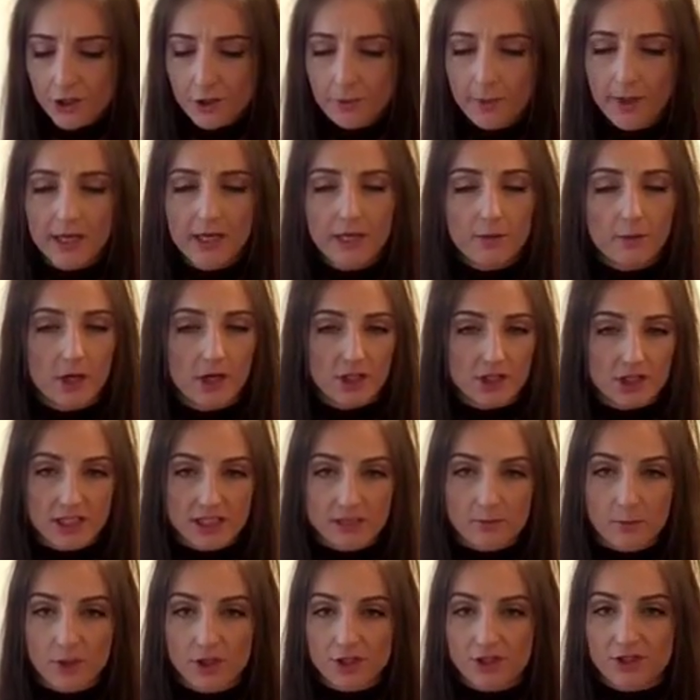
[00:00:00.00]
your body wash
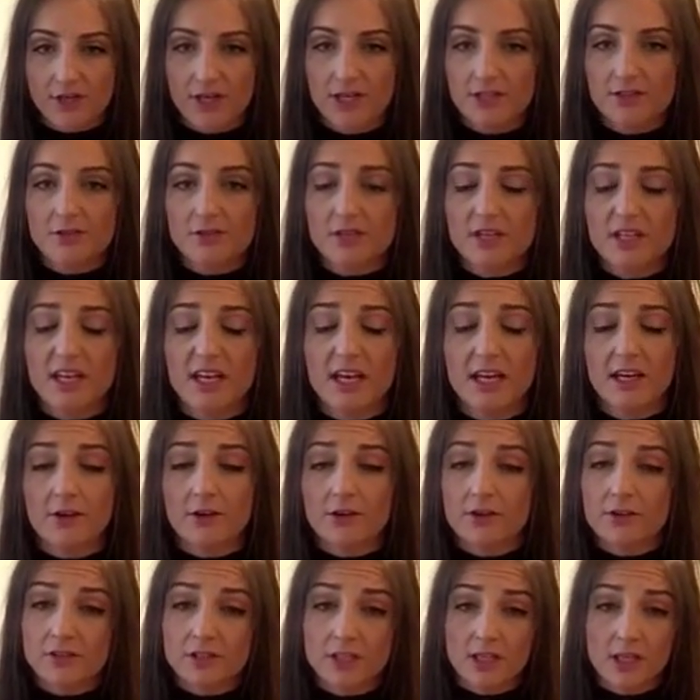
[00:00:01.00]
has moisturizers in it,
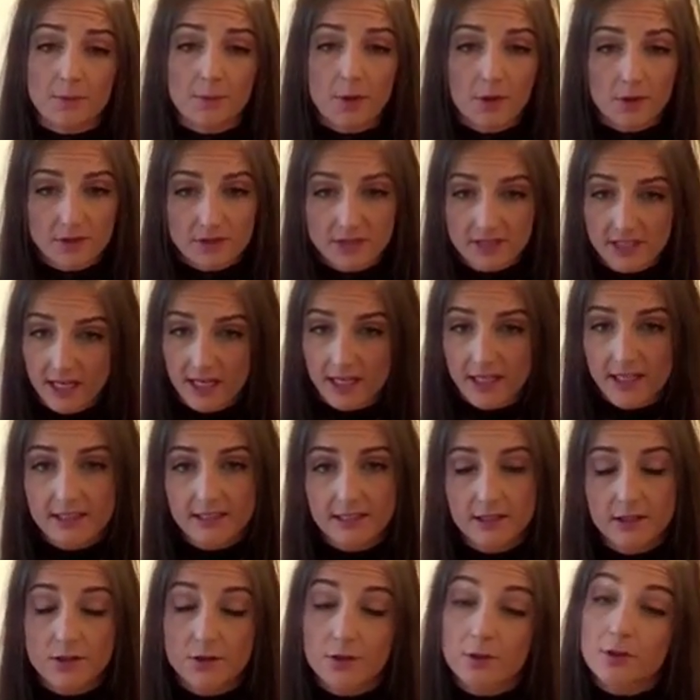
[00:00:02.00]
you're using a post-tan
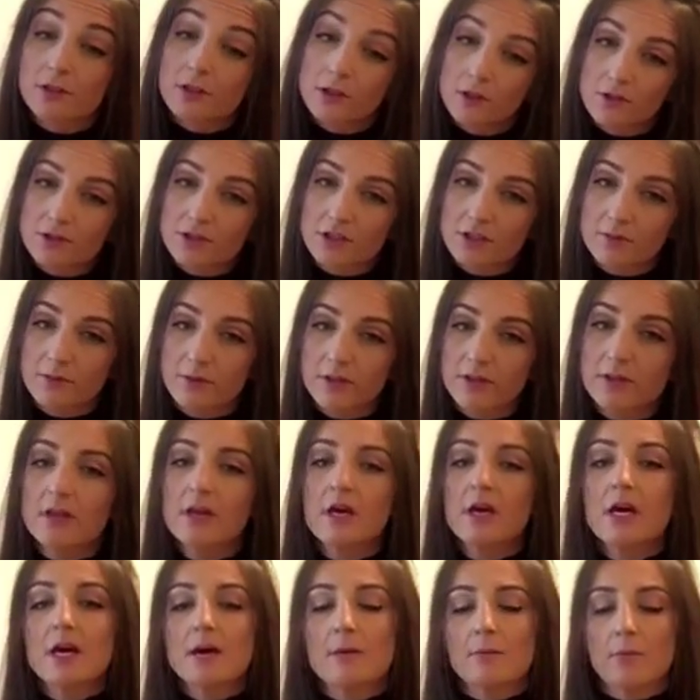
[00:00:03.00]
extender or lotion with
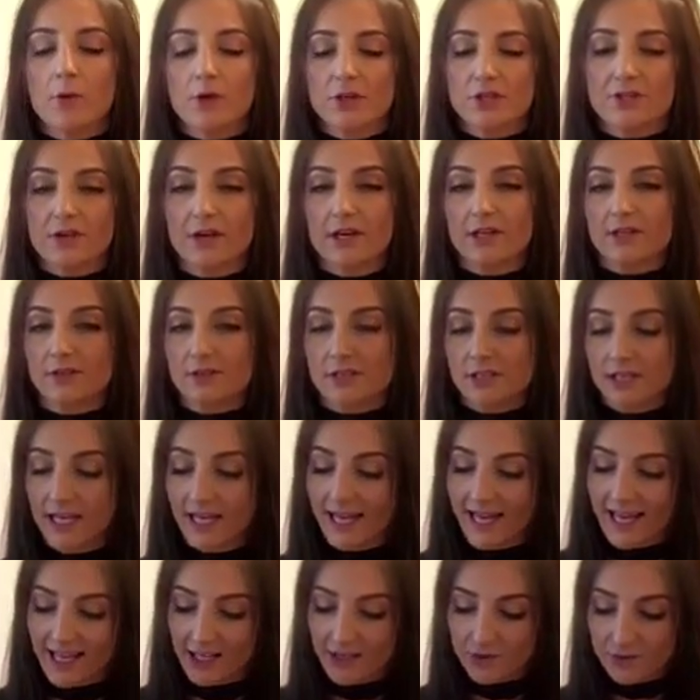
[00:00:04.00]
moisturizers in
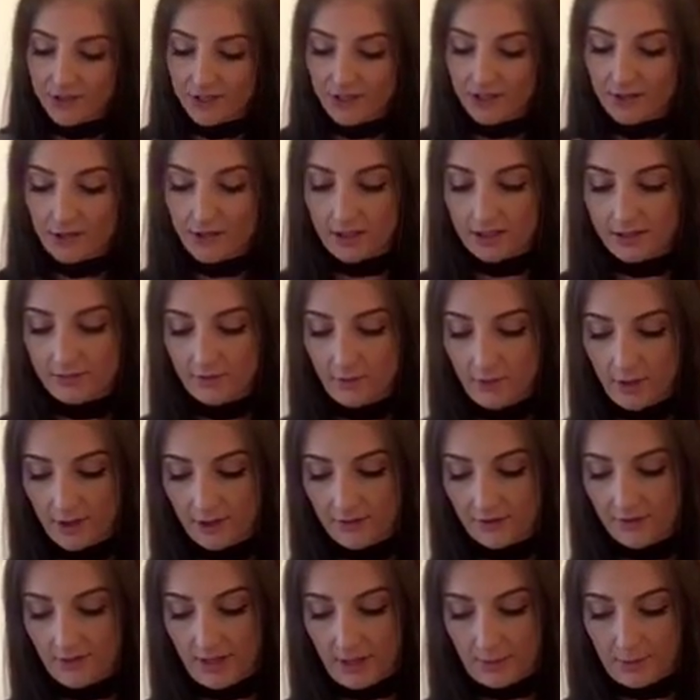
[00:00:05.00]
it, and drinking lots of
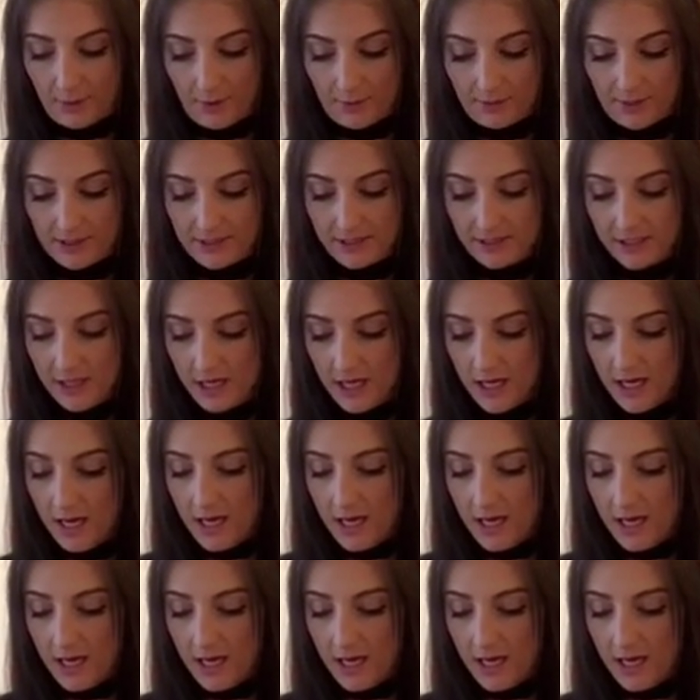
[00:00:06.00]
water for that purpose.